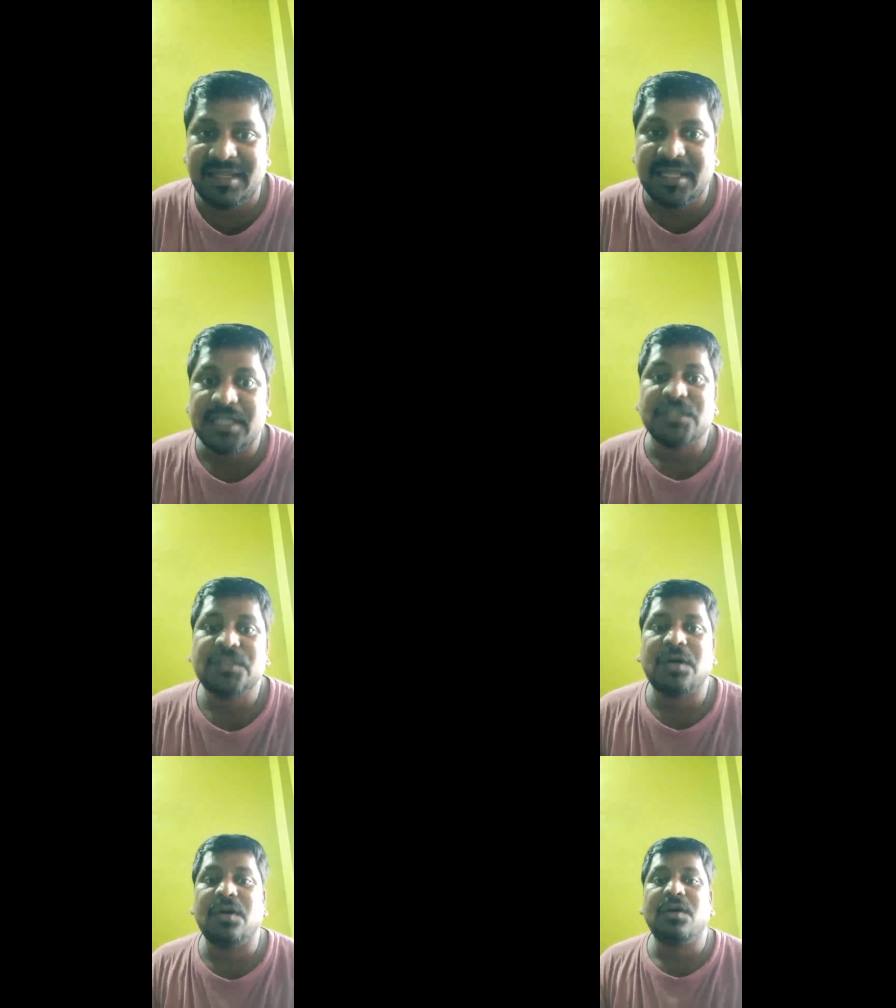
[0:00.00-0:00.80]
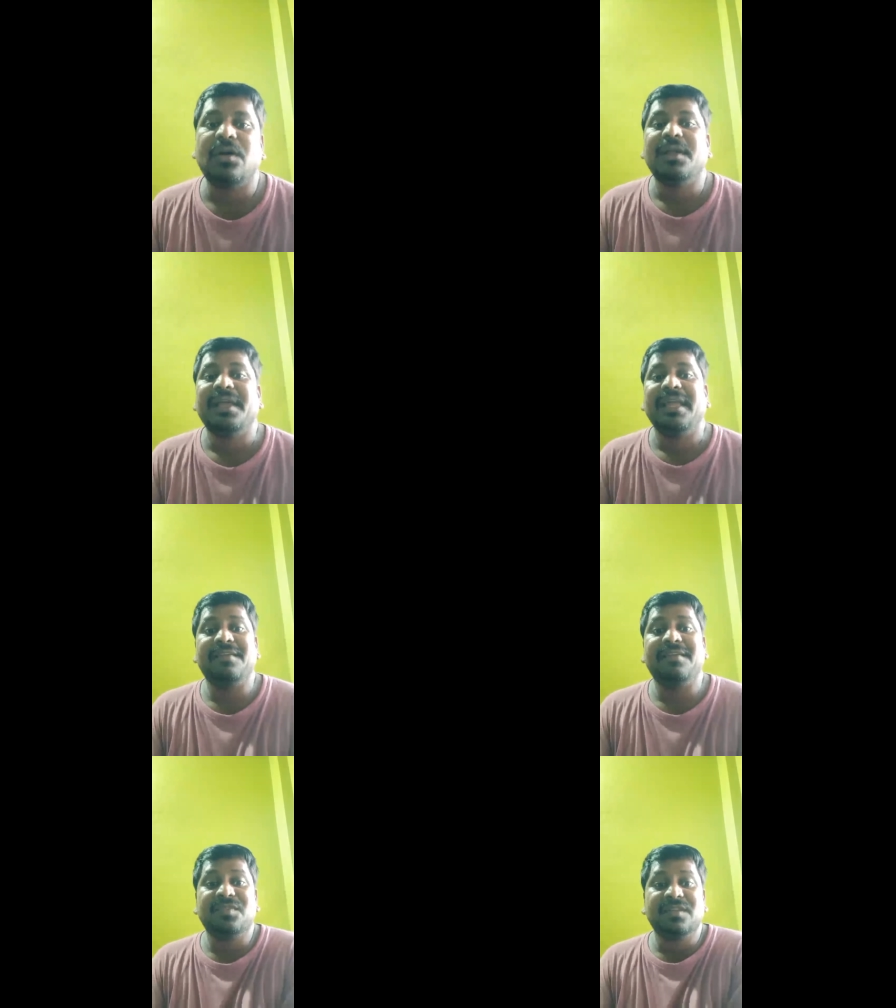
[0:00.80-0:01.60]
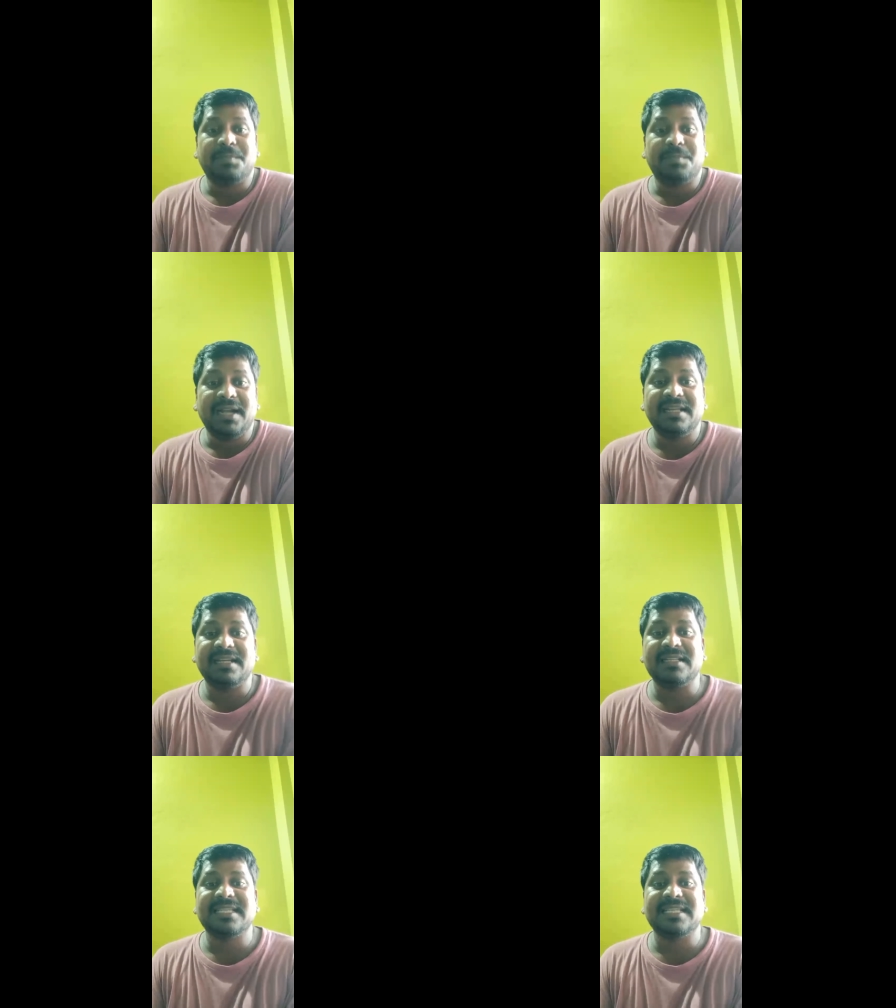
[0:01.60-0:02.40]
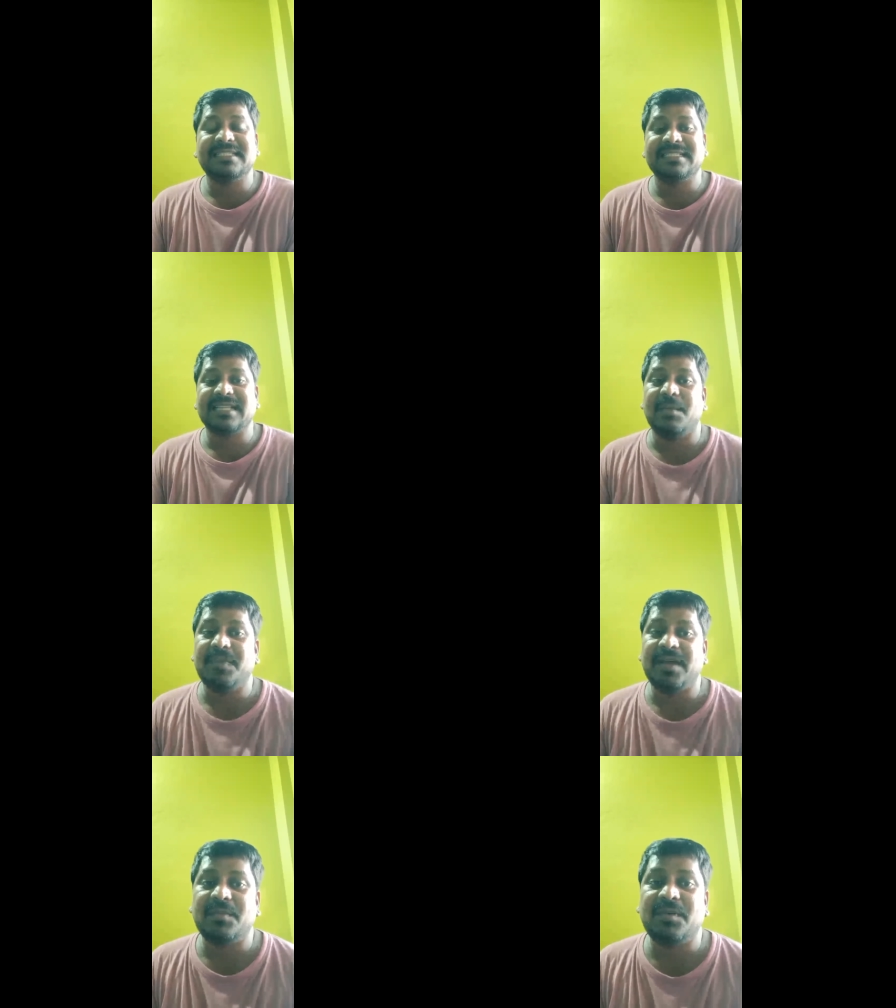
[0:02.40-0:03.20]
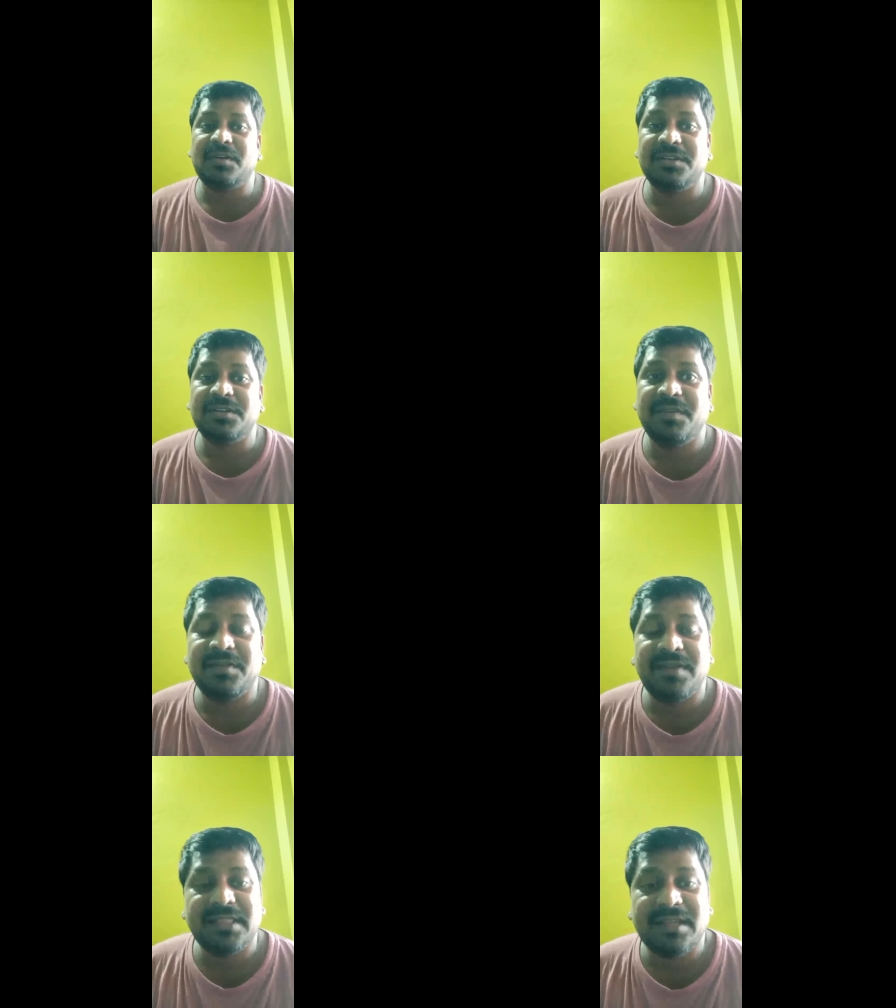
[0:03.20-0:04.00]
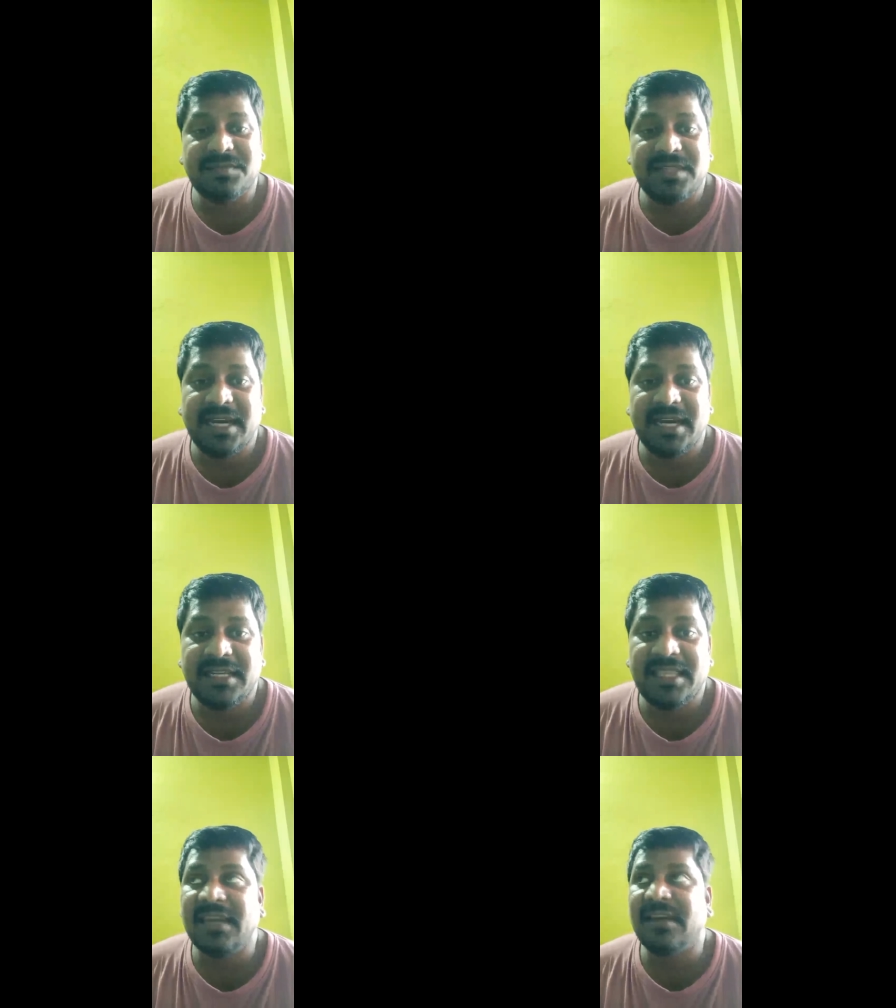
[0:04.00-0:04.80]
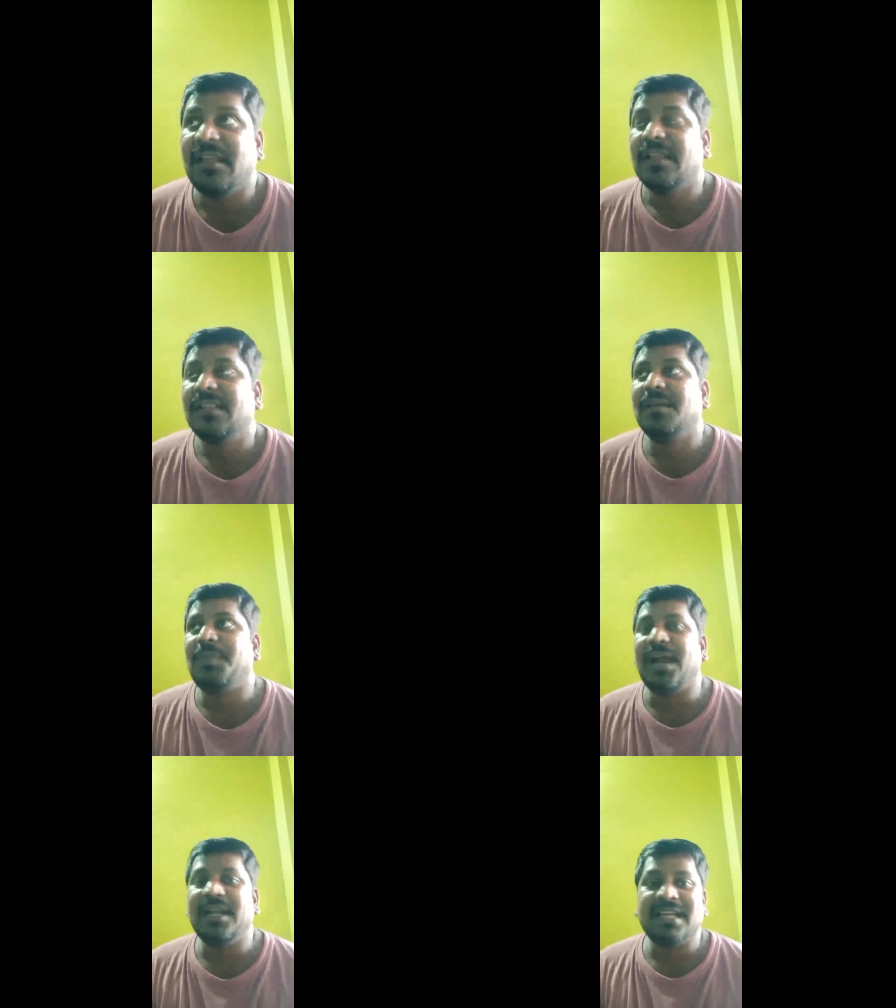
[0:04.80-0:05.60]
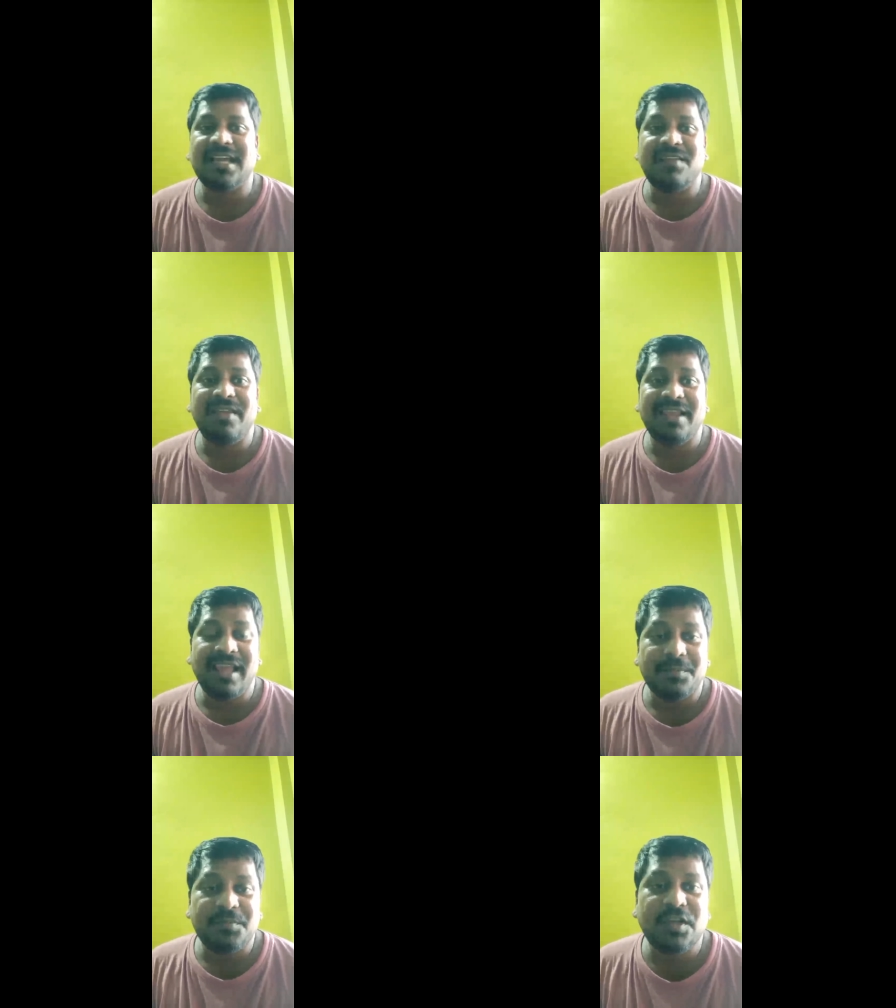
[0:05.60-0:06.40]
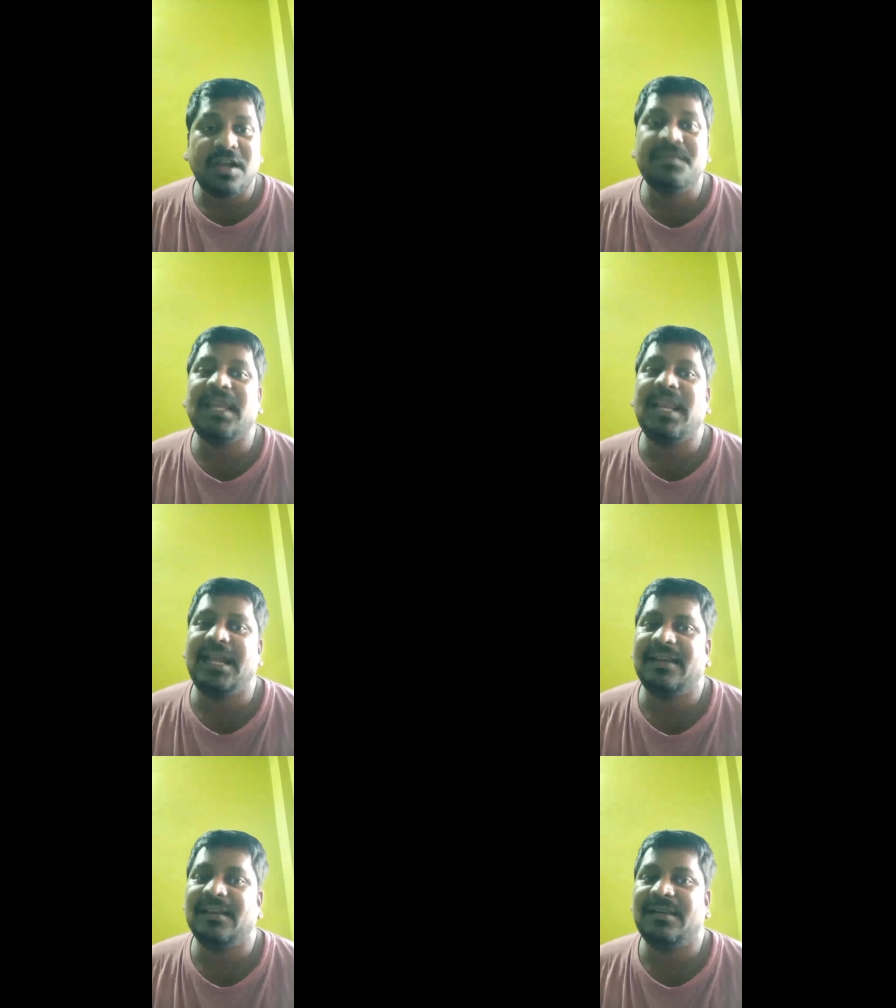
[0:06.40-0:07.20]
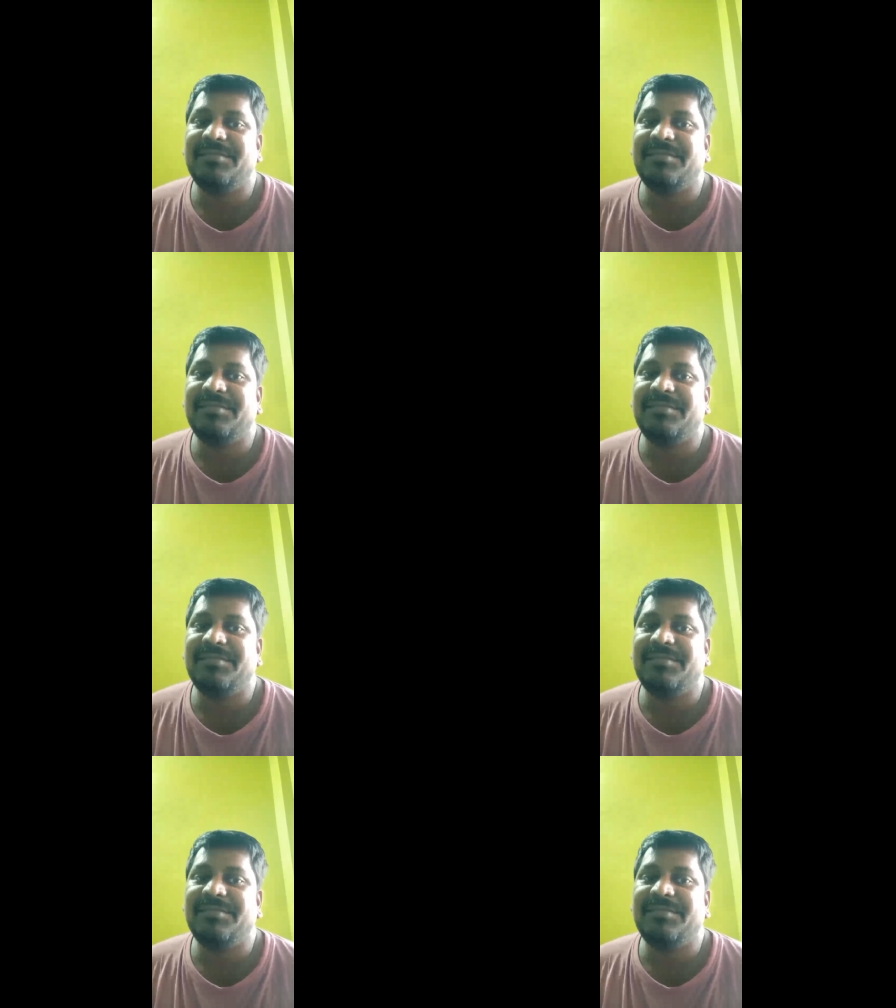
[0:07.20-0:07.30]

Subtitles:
So if the particle size is comparable to the wavelength of the light, then the particle will absorb the light.